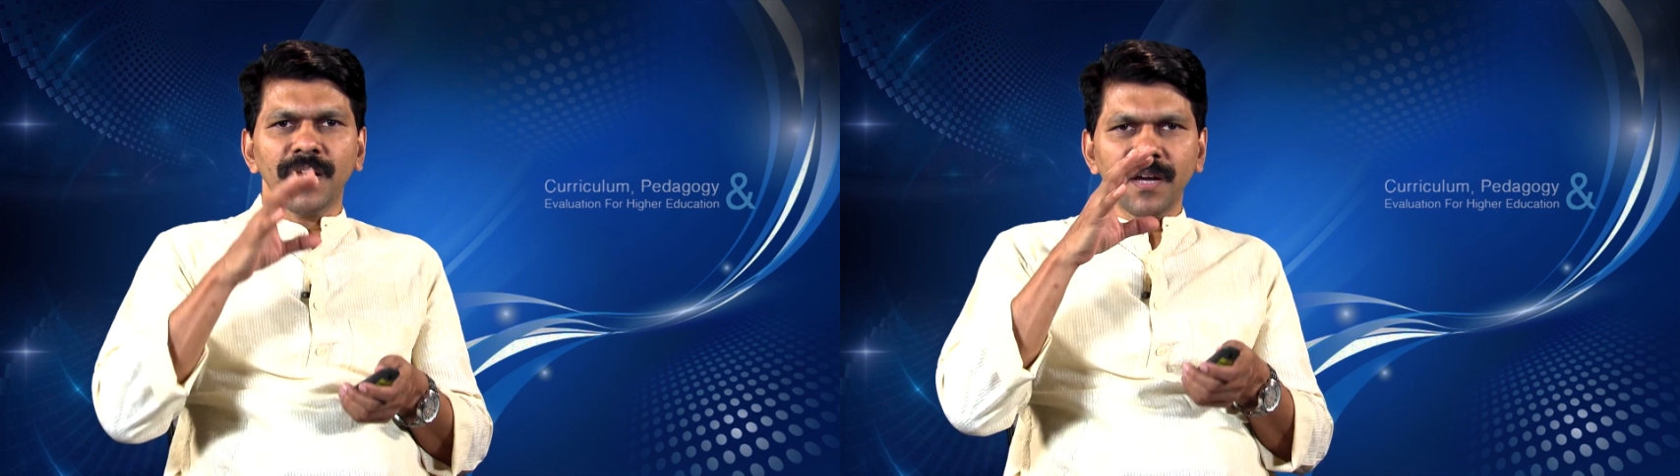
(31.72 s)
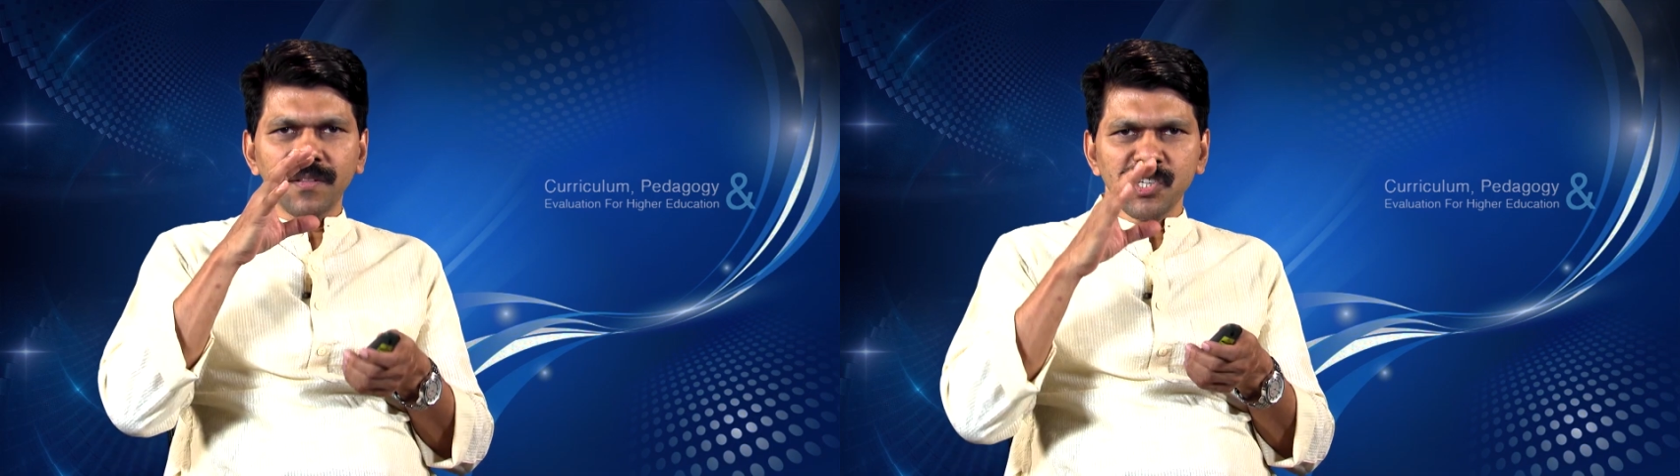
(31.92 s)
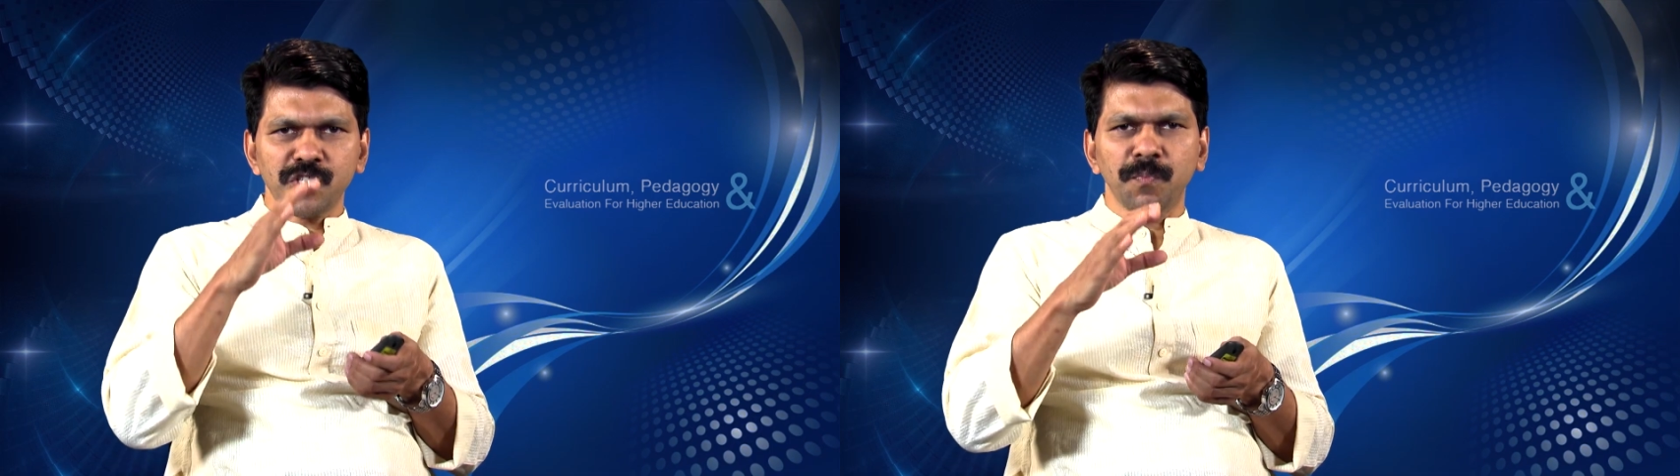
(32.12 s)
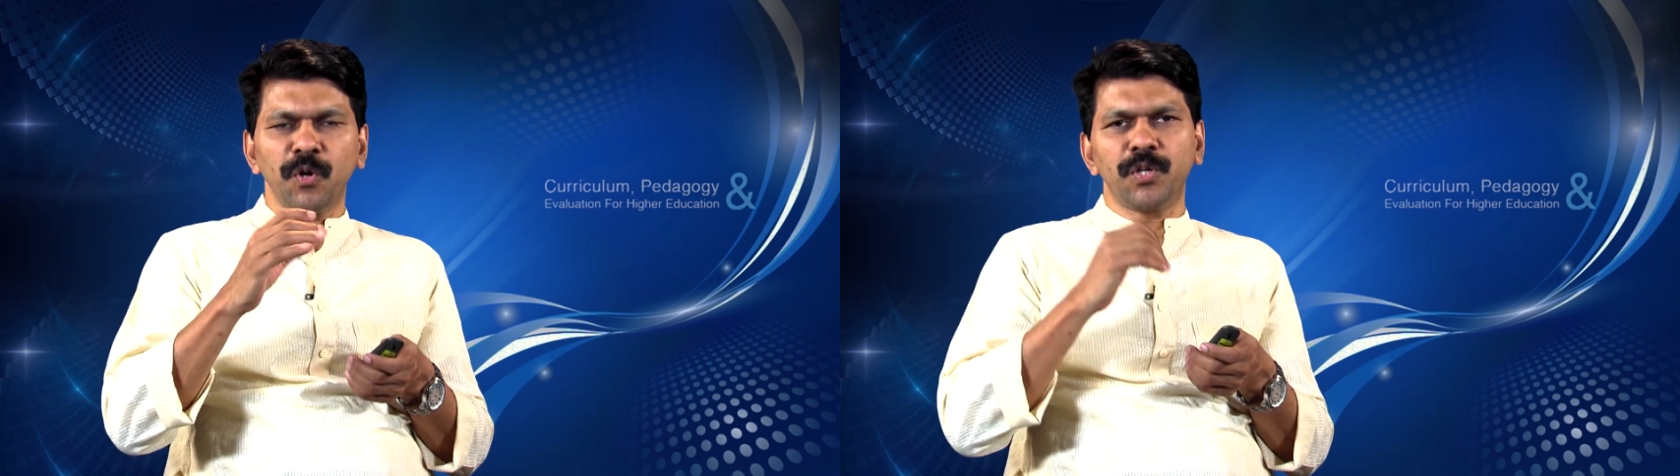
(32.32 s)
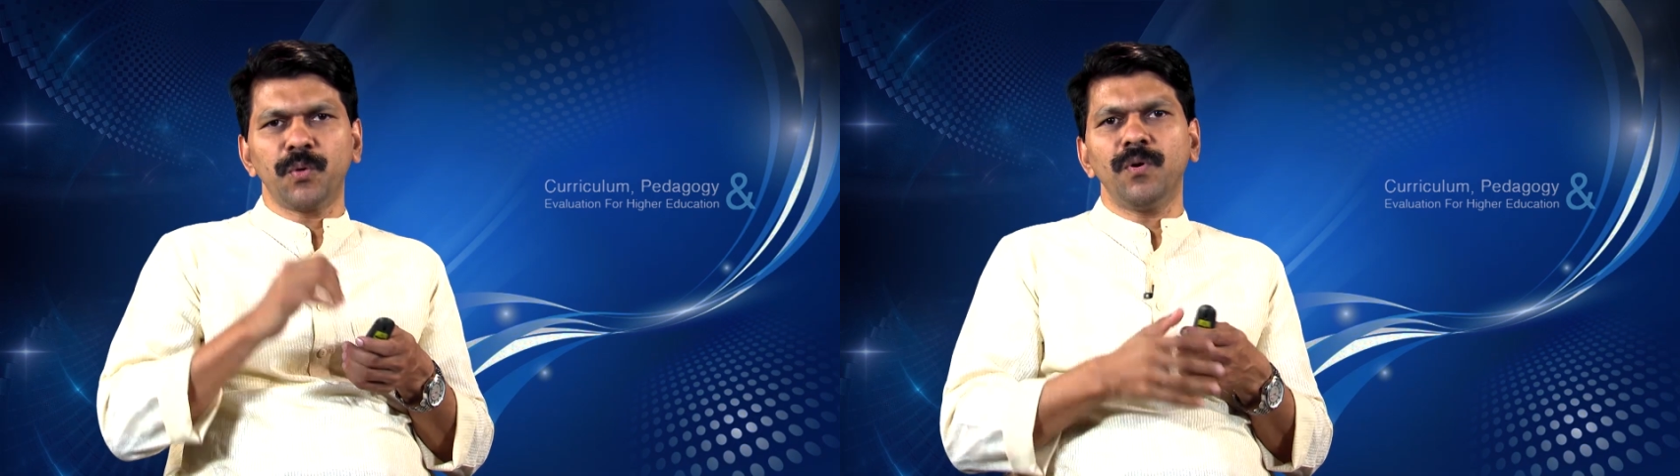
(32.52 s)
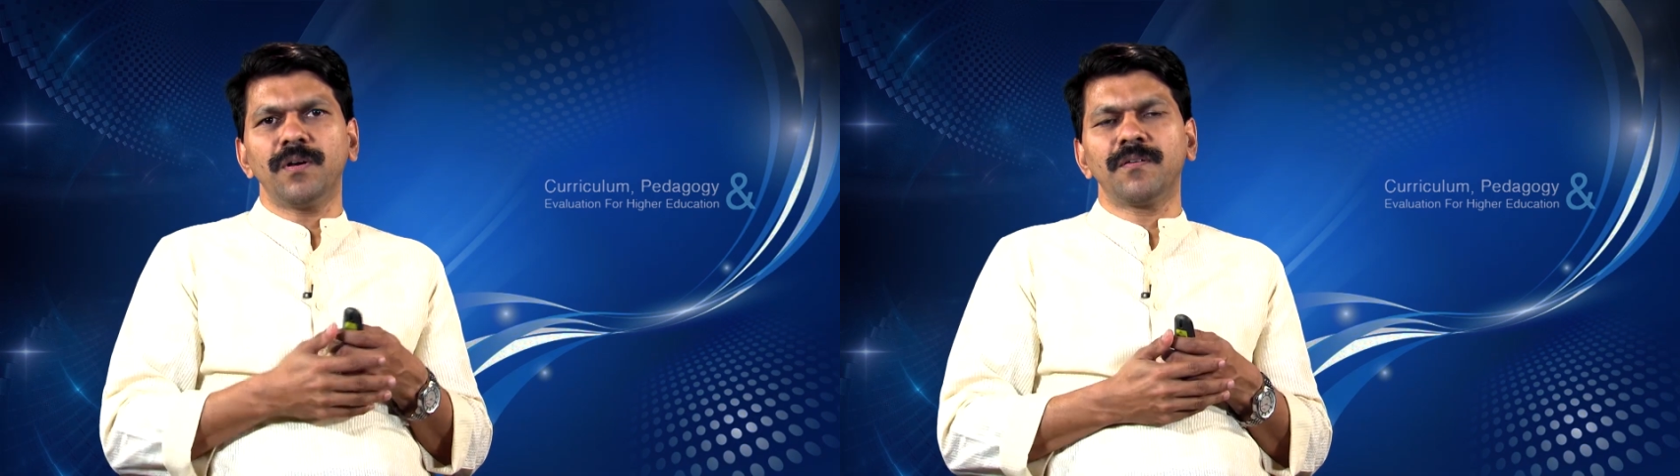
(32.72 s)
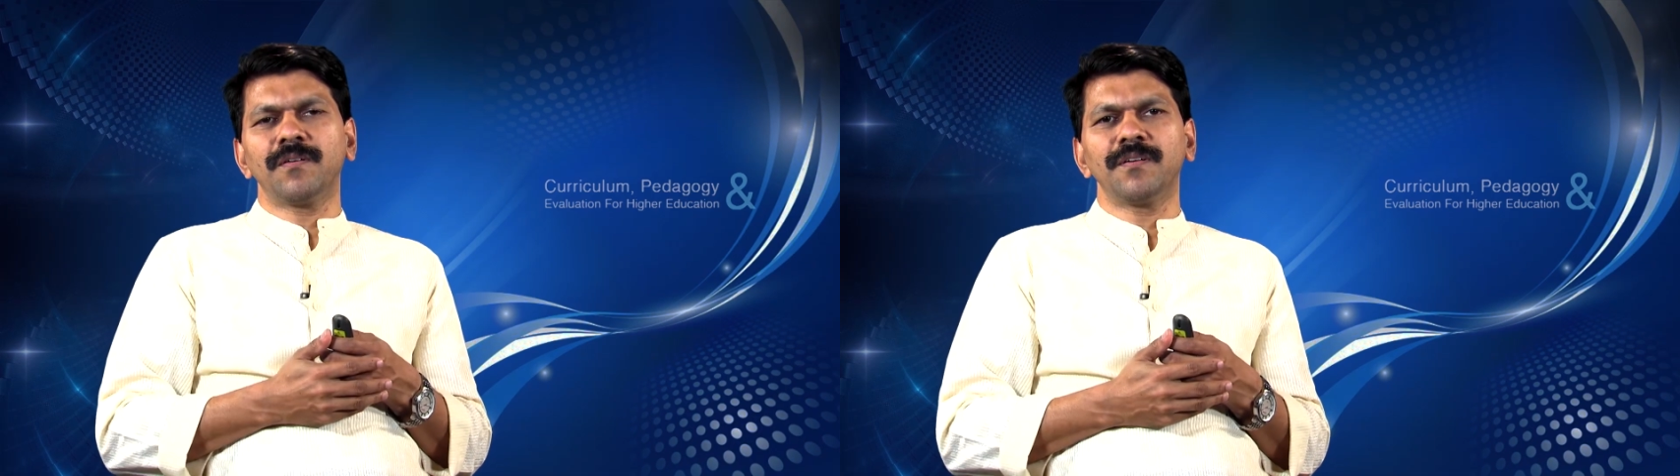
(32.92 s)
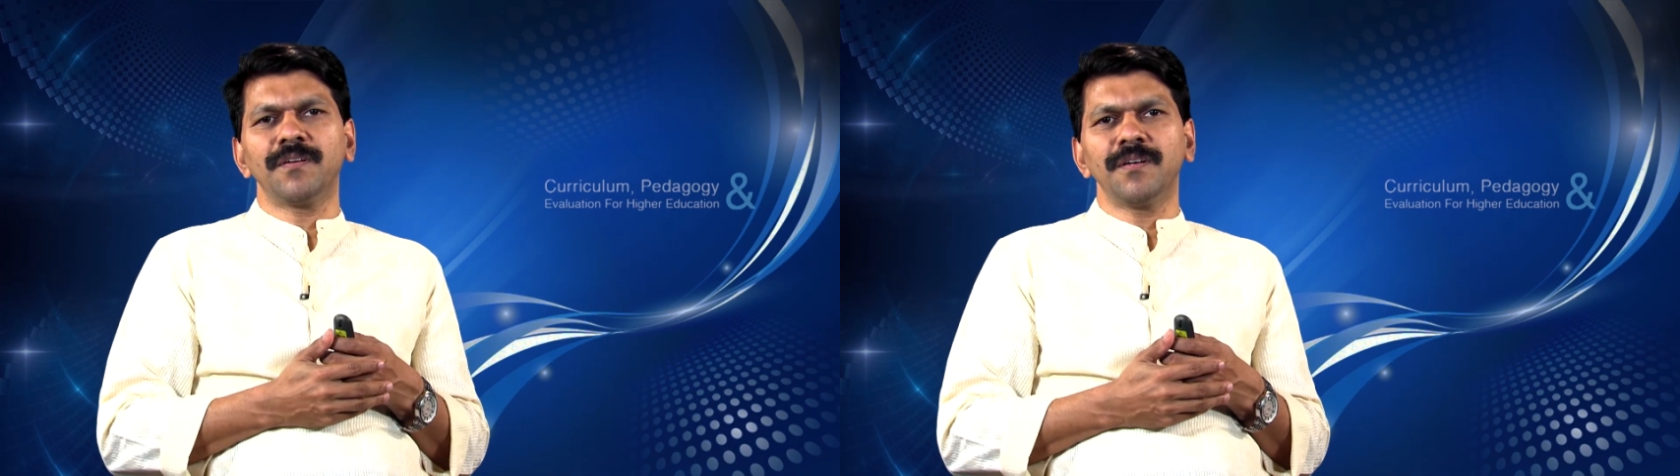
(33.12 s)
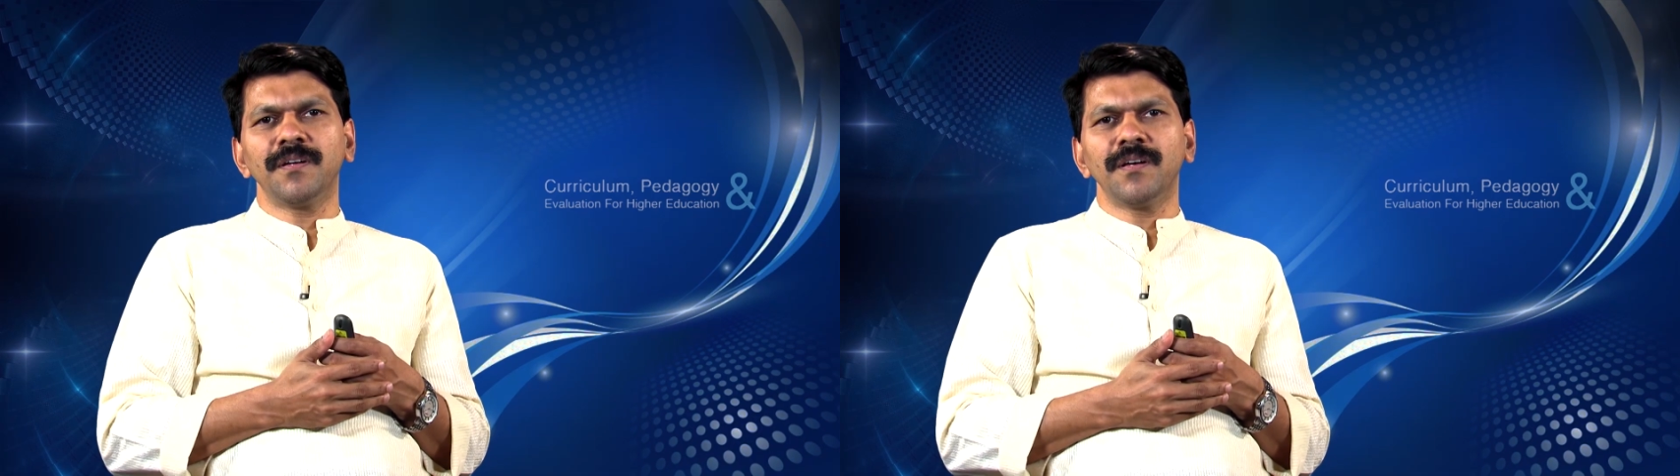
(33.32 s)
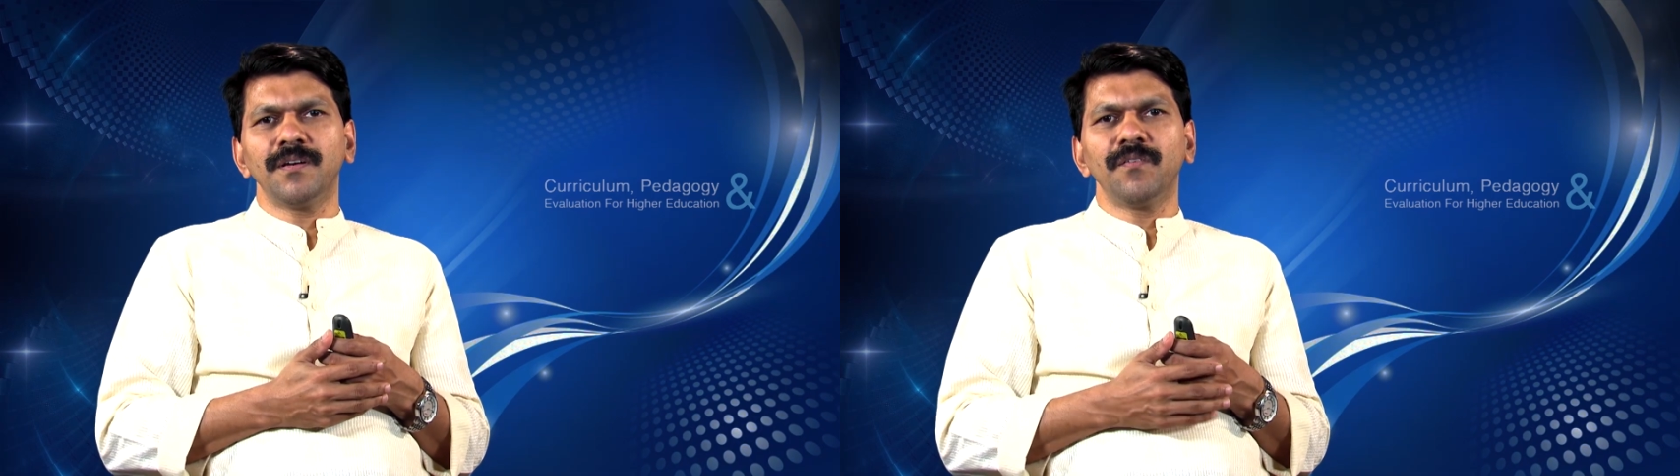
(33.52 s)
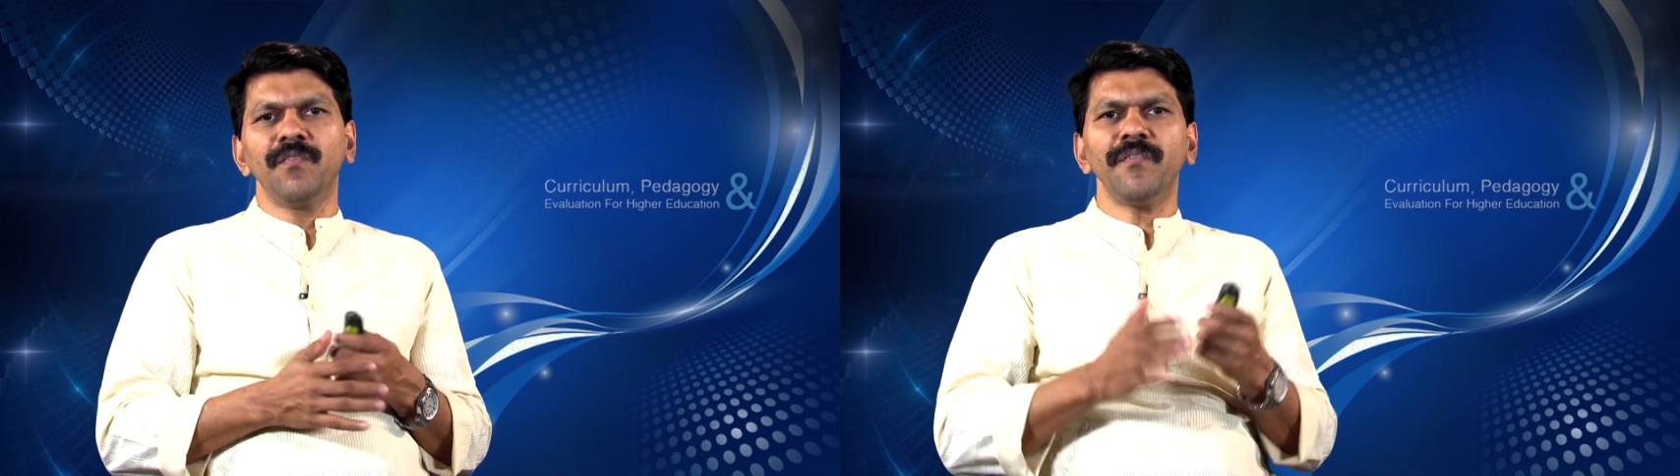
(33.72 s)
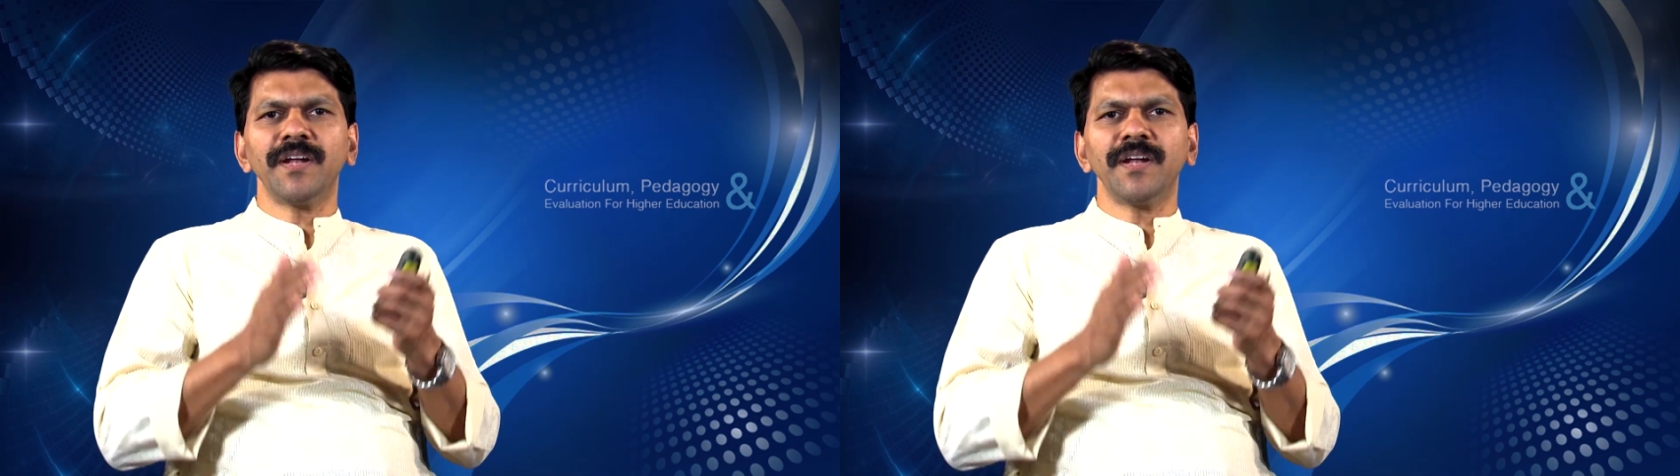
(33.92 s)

In this module, we